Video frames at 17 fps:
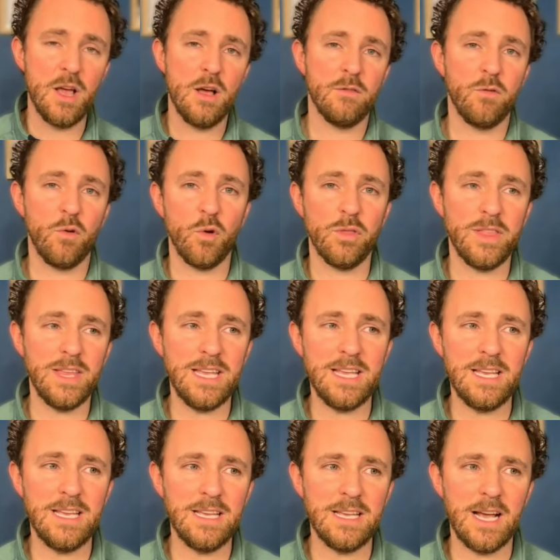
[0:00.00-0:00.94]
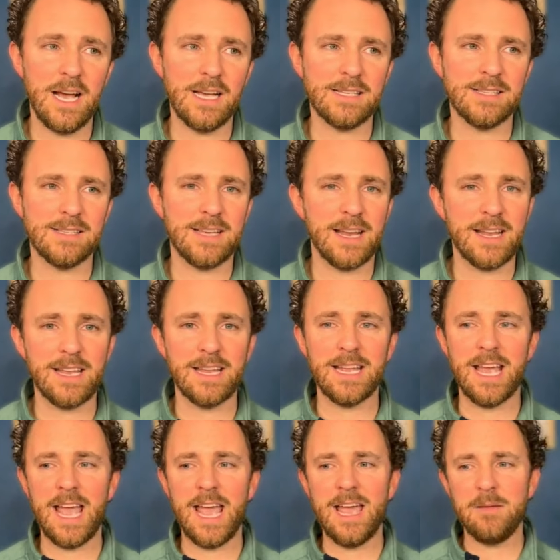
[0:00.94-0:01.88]
for the
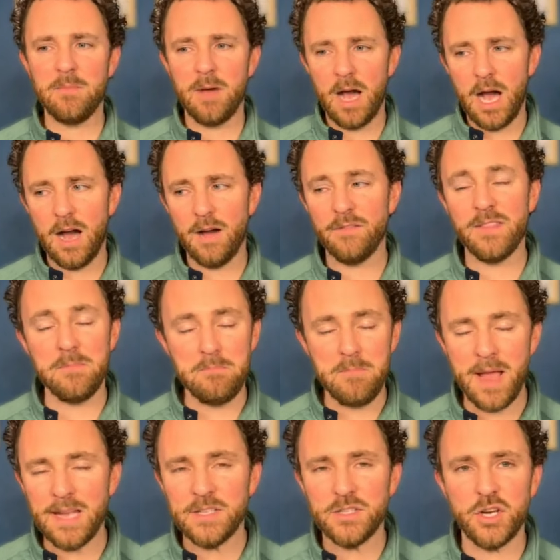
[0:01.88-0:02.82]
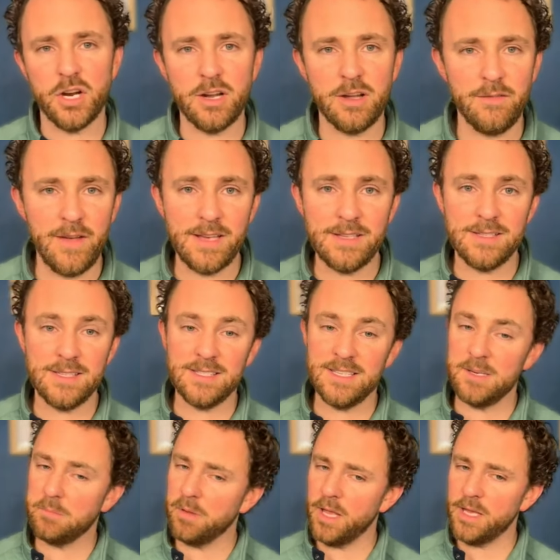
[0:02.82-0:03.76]
second game of the main chunk of
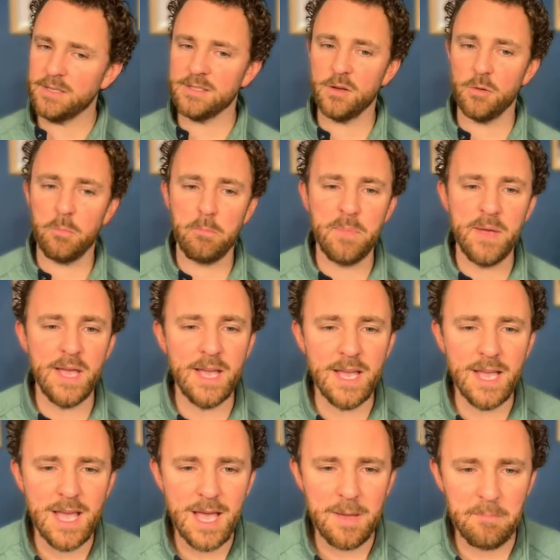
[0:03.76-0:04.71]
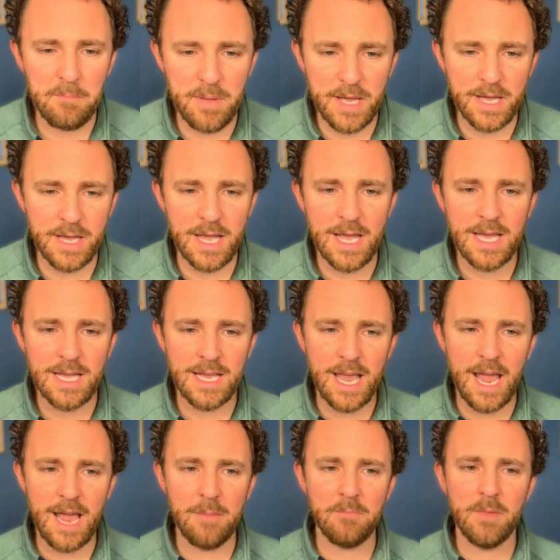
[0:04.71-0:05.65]
ACC play. So big, big
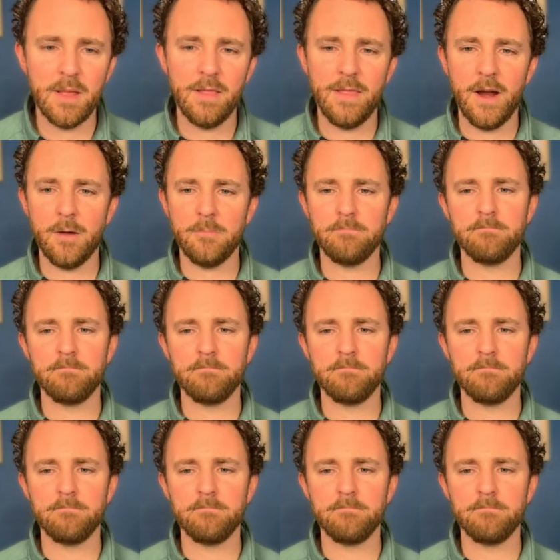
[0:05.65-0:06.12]
game there.